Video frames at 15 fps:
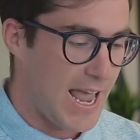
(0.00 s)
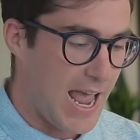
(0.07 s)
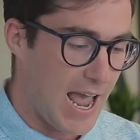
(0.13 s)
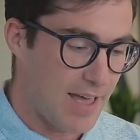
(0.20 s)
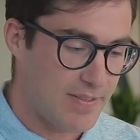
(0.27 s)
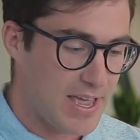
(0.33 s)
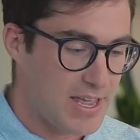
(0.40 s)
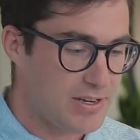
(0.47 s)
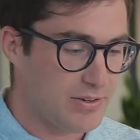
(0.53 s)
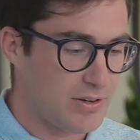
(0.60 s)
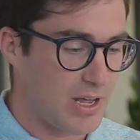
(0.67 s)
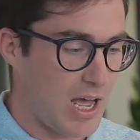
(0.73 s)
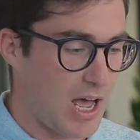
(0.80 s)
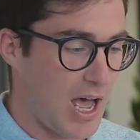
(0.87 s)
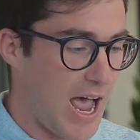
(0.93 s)
And then
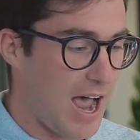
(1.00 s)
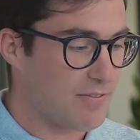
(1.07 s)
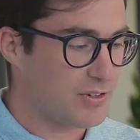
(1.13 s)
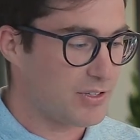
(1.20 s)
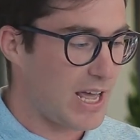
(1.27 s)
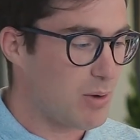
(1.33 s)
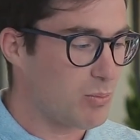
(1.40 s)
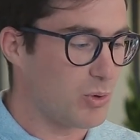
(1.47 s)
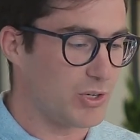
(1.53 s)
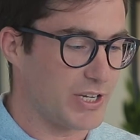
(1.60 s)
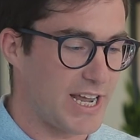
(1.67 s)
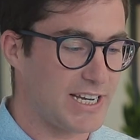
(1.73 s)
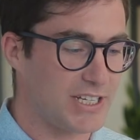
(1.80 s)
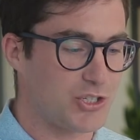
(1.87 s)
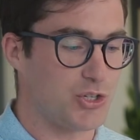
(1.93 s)
after that we'll
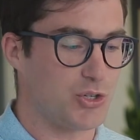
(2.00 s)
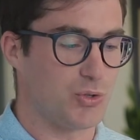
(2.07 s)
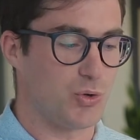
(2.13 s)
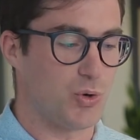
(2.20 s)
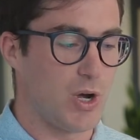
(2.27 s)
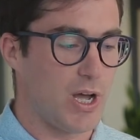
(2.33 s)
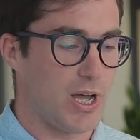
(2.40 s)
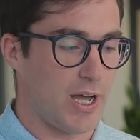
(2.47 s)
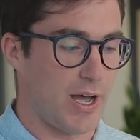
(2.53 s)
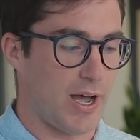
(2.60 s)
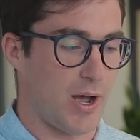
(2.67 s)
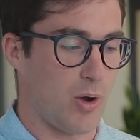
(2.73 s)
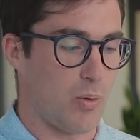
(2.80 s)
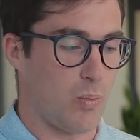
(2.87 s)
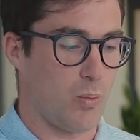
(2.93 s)
get into
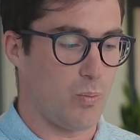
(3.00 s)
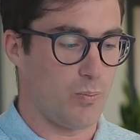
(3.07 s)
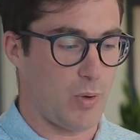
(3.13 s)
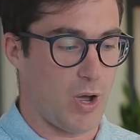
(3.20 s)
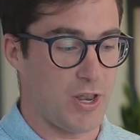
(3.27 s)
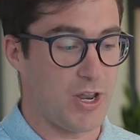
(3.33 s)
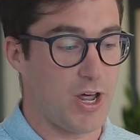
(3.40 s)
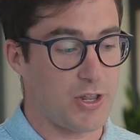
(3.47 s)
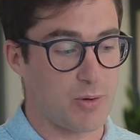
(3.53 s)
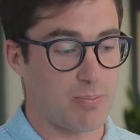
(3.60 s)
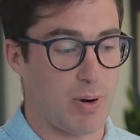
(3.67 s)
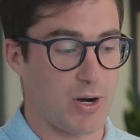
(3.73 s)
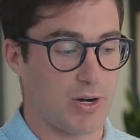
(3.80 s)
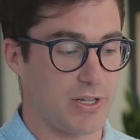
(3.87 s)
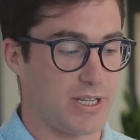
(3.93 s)
another
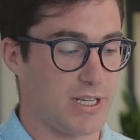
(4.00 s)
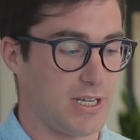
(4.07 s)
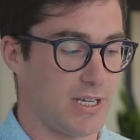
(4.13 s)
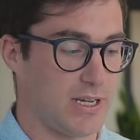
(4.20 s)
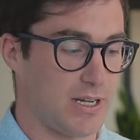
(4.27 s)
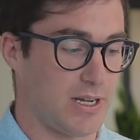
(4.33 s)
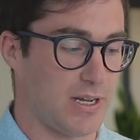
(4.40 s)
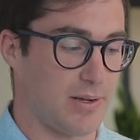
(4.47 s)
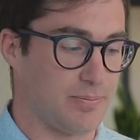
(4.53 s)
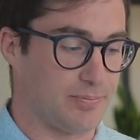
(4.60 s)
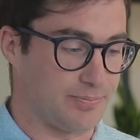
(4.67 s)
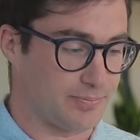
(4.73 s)
part of the